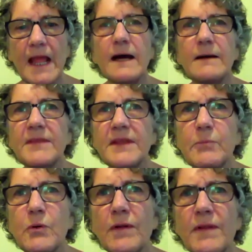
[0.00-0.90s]
The
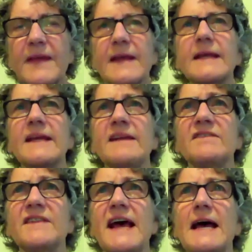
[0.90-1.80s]
important thing
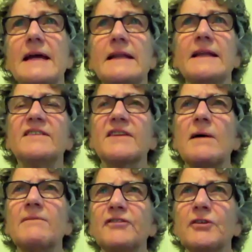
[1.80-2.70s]
is that it's
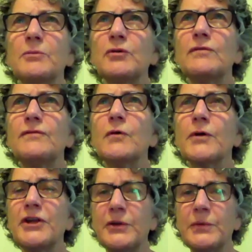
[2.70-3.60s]
comfortable
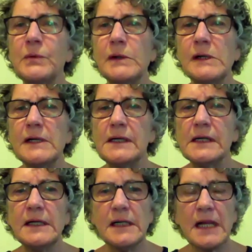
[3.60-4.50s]
for you
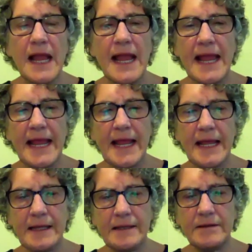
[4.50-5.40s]

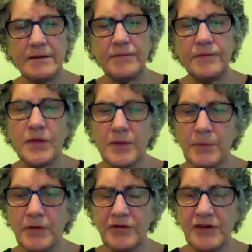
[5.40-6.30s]
and for the
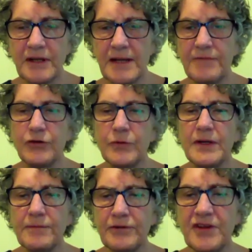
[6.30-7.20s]
person if you're
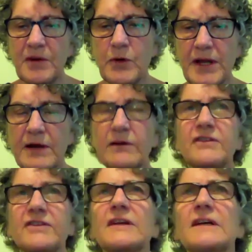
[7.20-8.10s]
doing it for someone
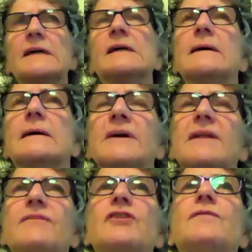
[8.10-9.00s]
else. But
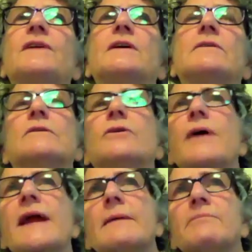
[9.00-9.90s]
if you feel
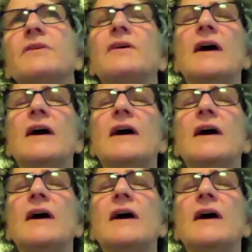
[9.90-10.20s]
cramped,